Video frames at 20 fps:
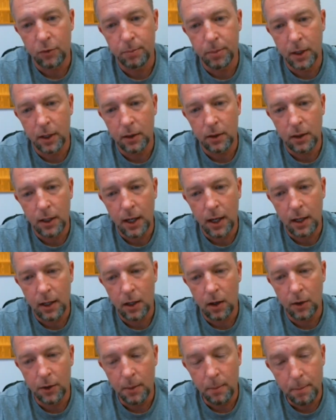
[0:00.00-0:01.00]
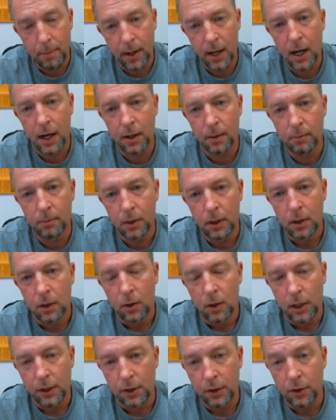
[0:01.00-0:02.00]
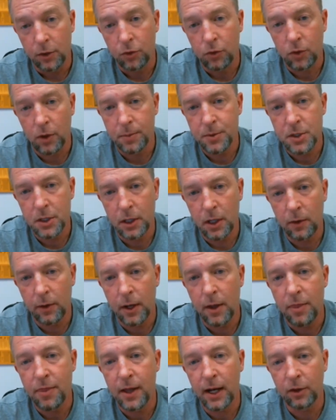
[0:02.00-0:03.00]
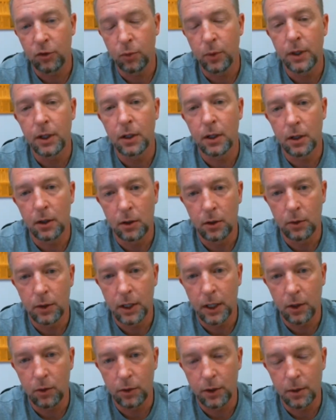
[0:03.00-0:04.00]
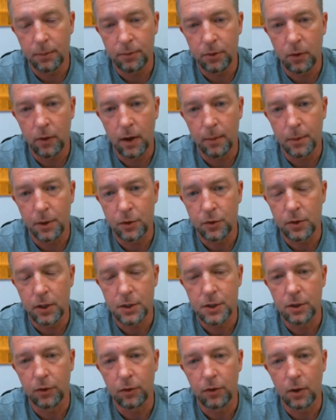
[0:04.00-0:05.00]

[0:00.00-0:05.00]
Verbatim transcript: But on the bottom in the description area, that's where you're going to locate all your program instructions.